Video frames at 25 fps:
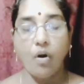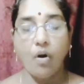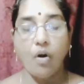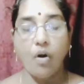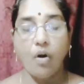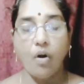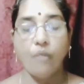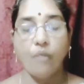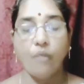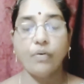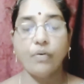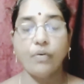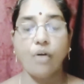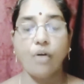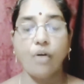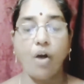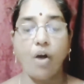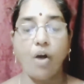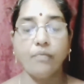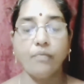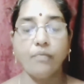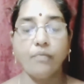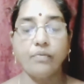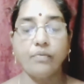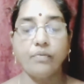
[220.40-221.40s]
For
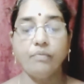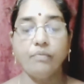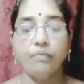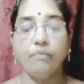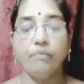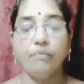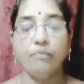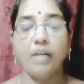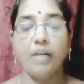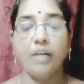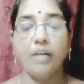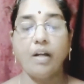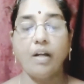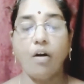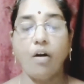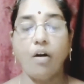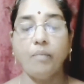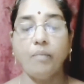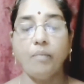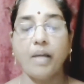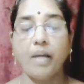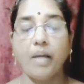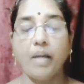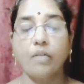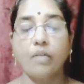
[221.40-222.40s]
oft, when
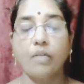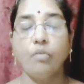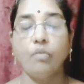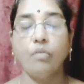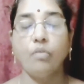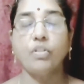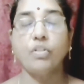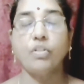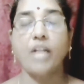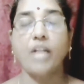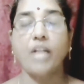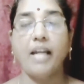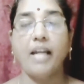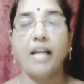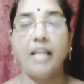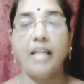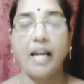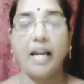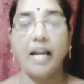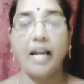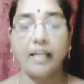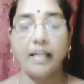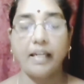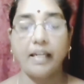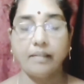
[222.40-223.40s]
on my couch I
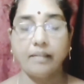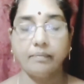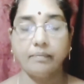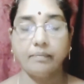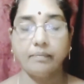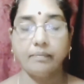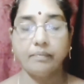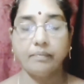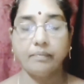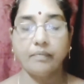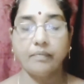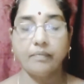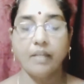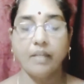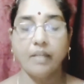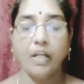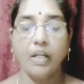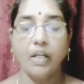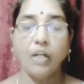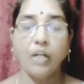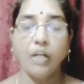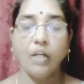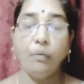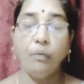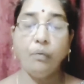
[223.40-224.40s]
lie,
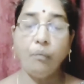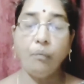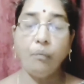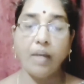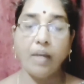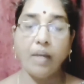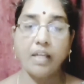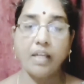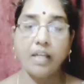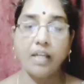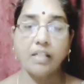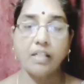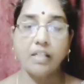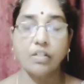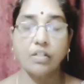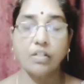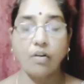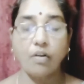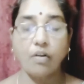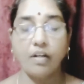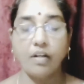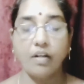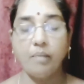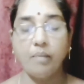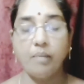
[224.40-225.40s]
in vacant
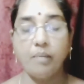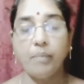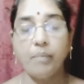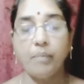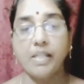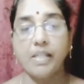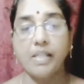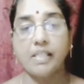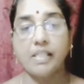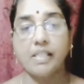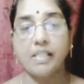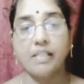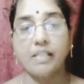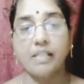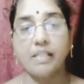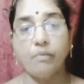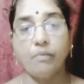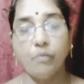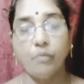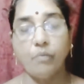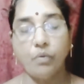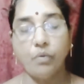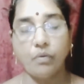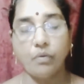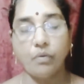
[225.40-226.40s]
or in pensive
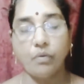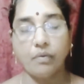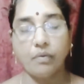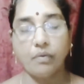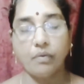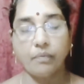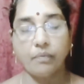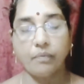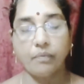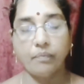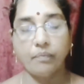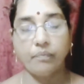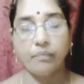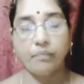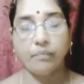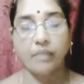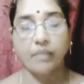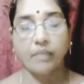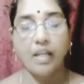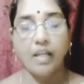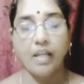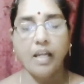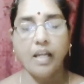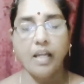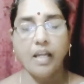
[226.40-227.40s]
mood,
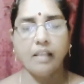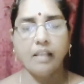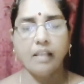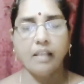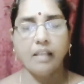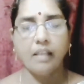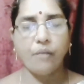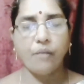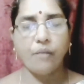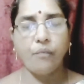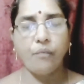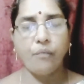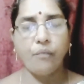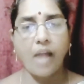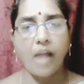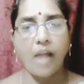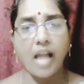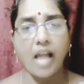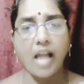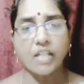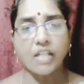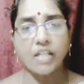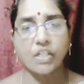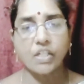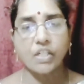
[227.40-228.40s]
they
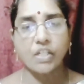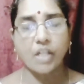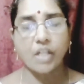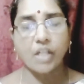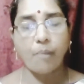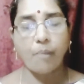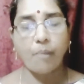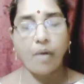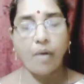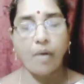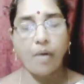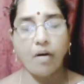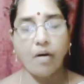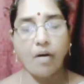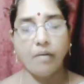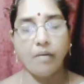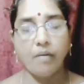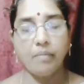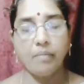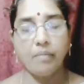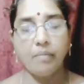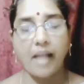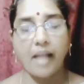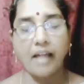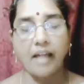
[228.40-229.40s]
flash
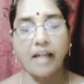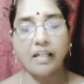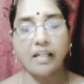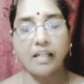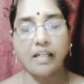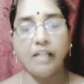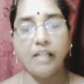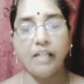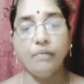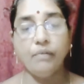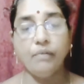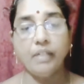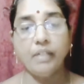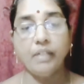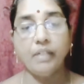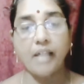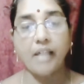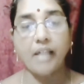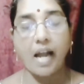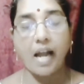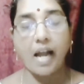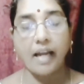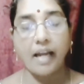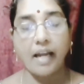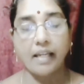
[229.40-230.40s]
upon that inward
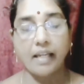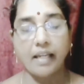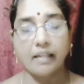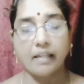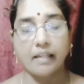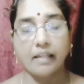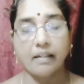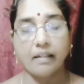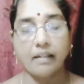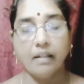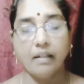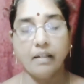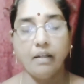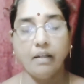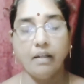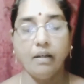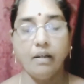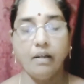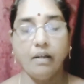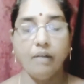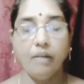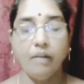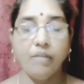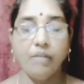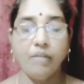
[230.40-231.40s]
eye,
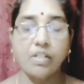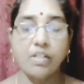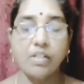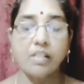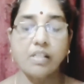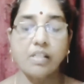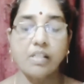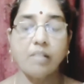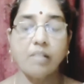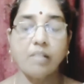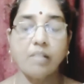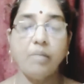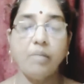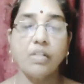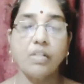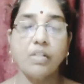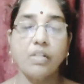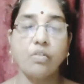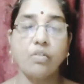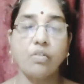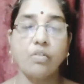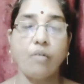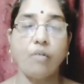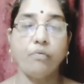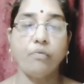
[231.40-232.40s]
which is the
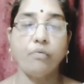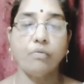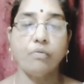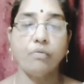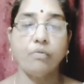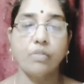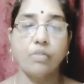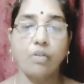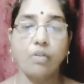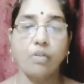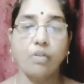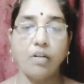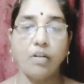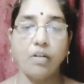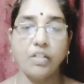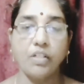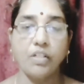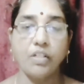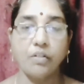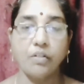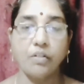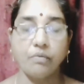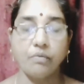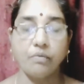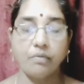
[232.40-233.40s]
bliss of
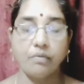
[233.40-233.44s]
solitude.